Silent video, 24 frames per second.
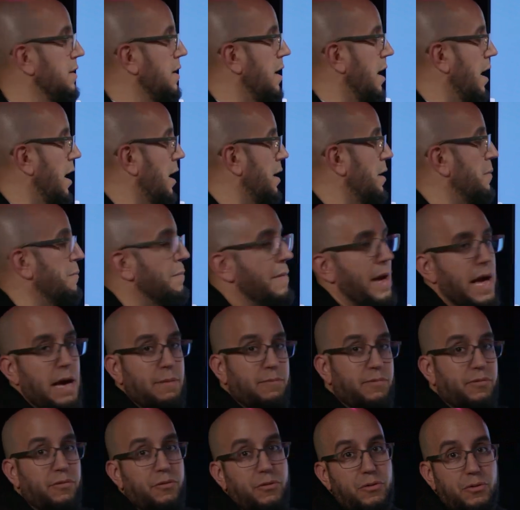on a map
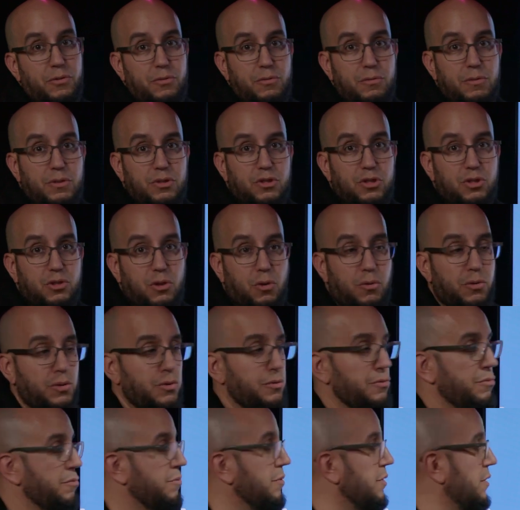for you and show
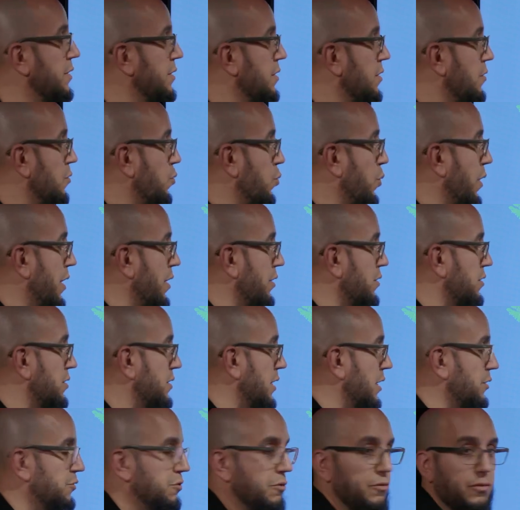you where
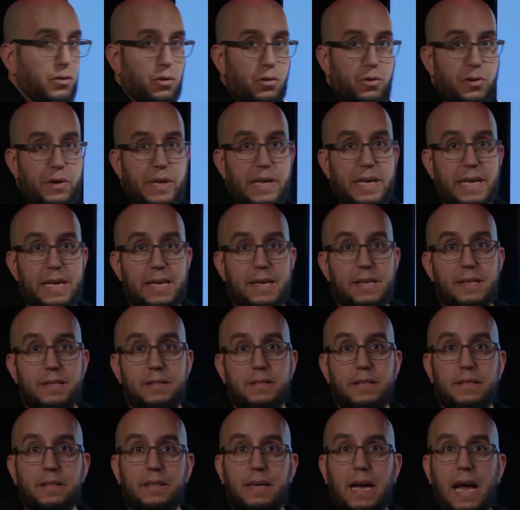Central Florida is
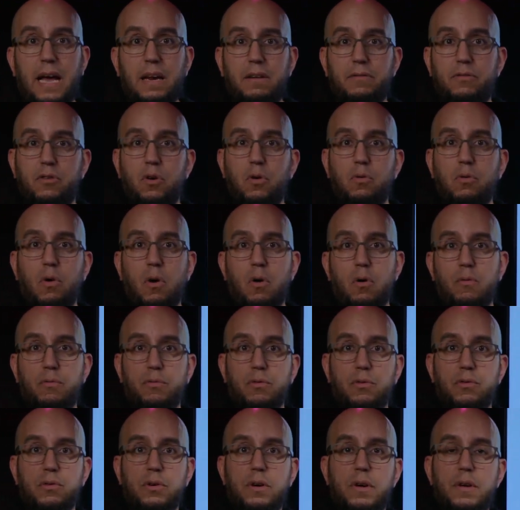and kind of go
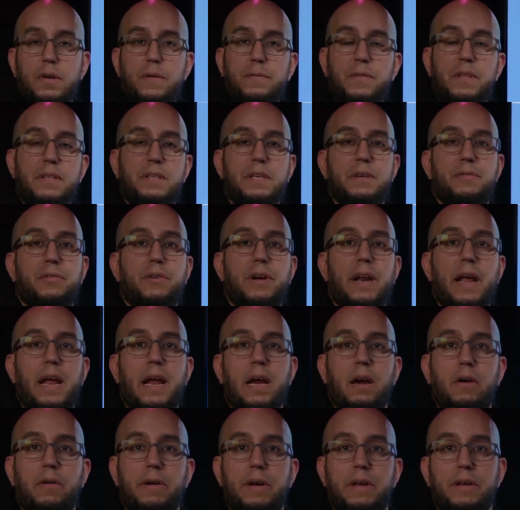over the different
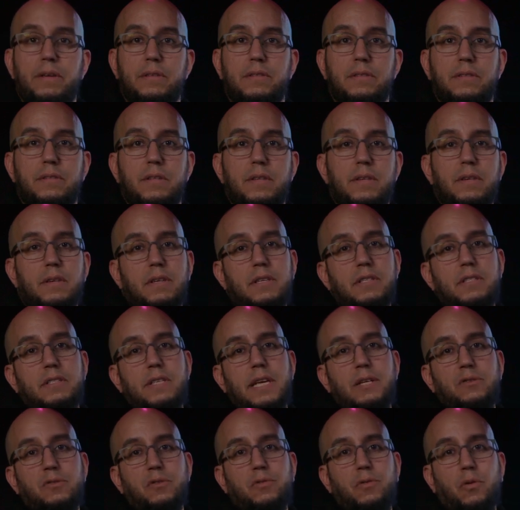areas, because
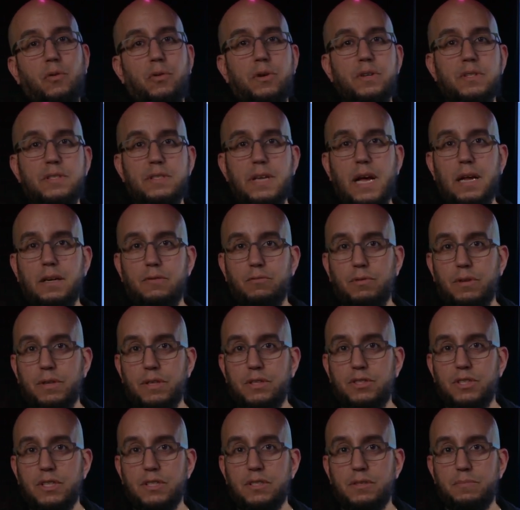Central Florida is not really
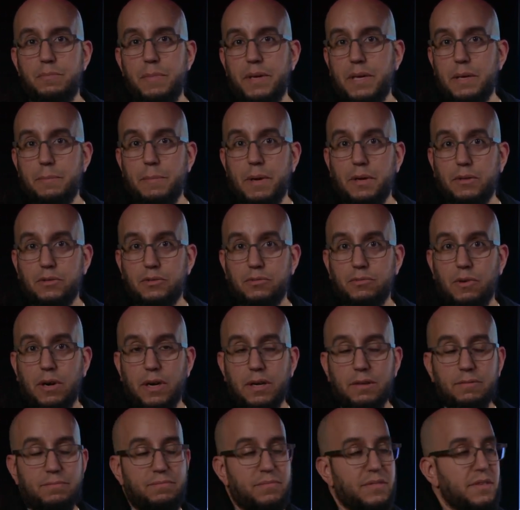just Mickey Mouse,
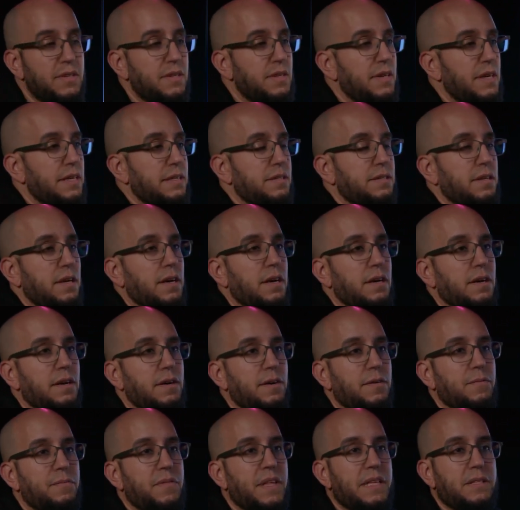right? It's
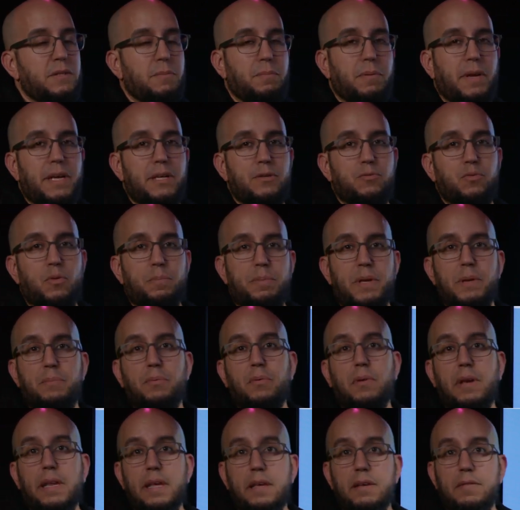a place where people
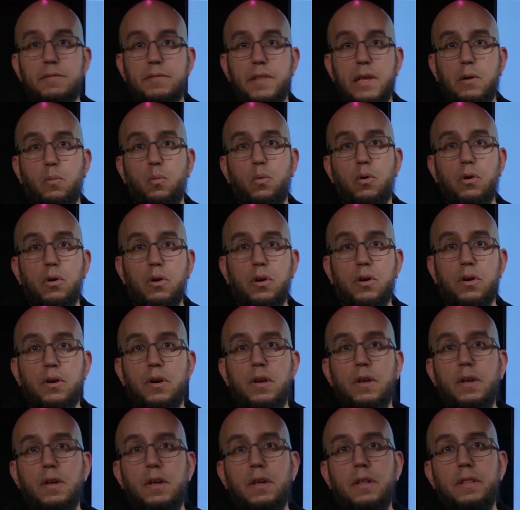live, they work,
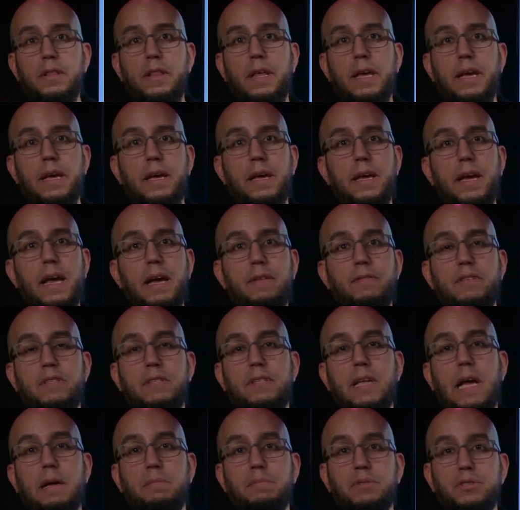they have
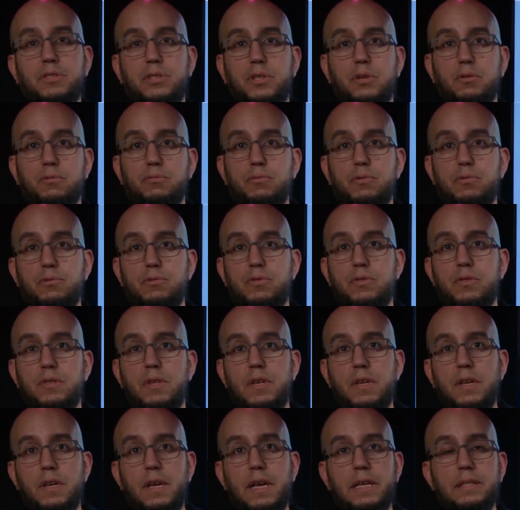established their roots.
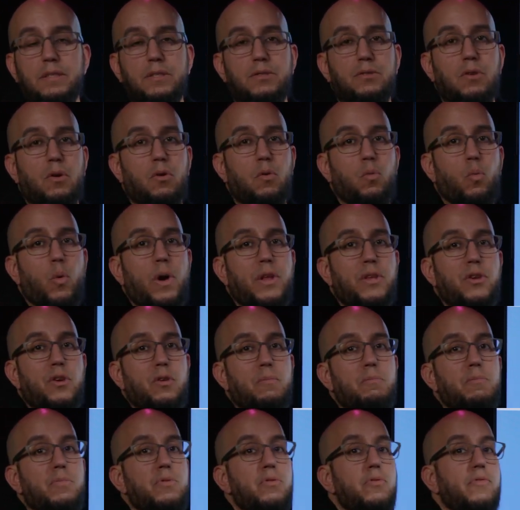And so when you're
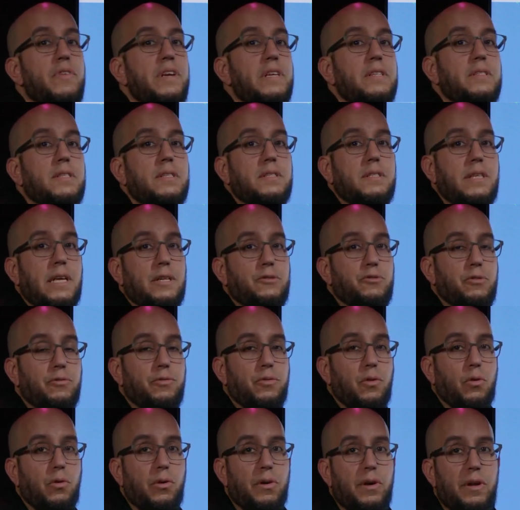moving to Central
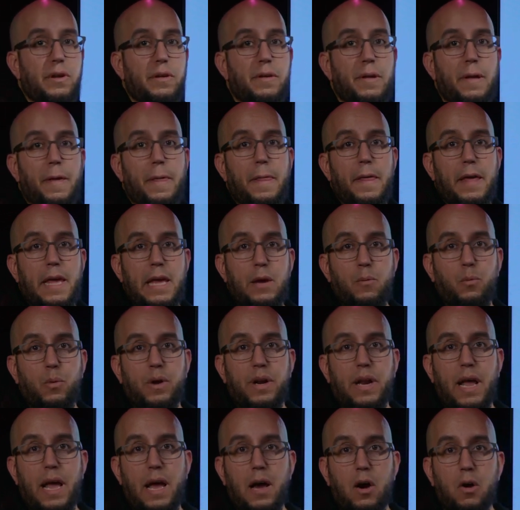Florida, it would
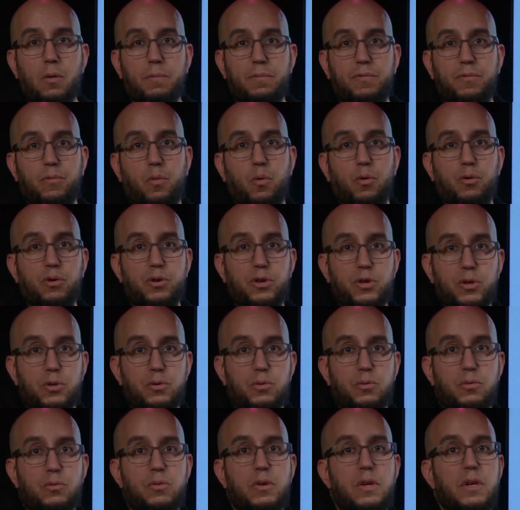help for
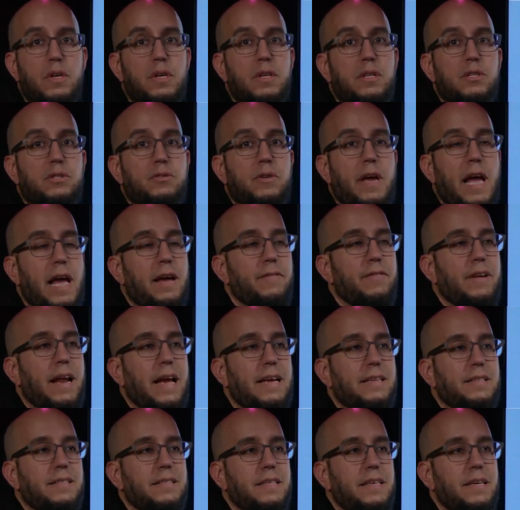you to have an
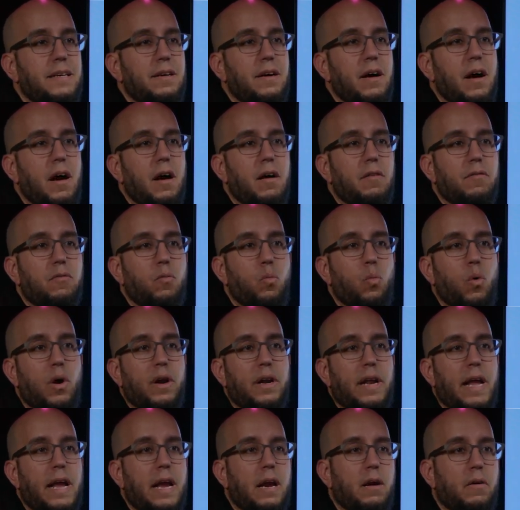idea of
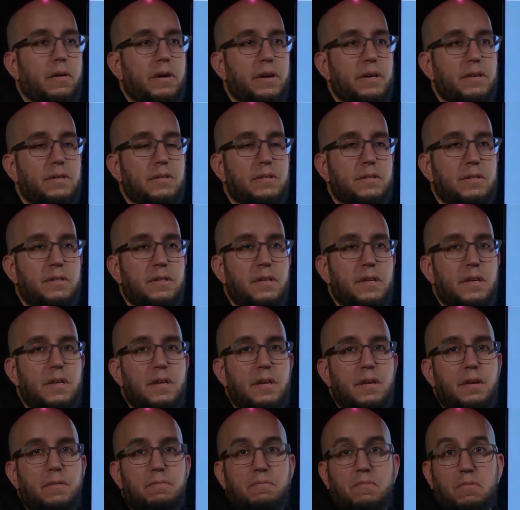what areas
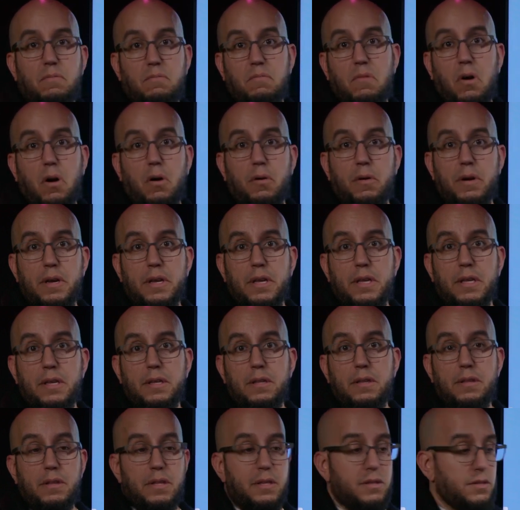are
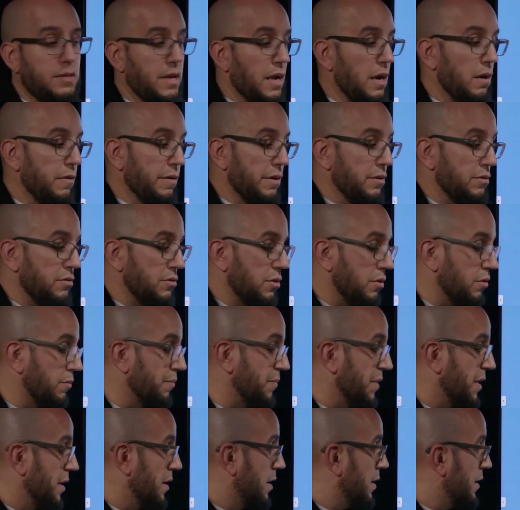in this area. So
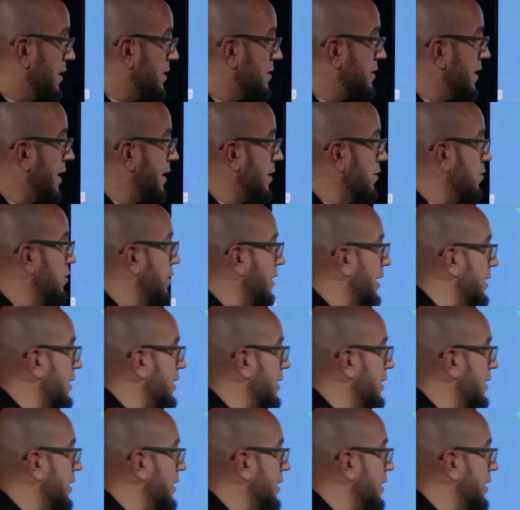let's take a look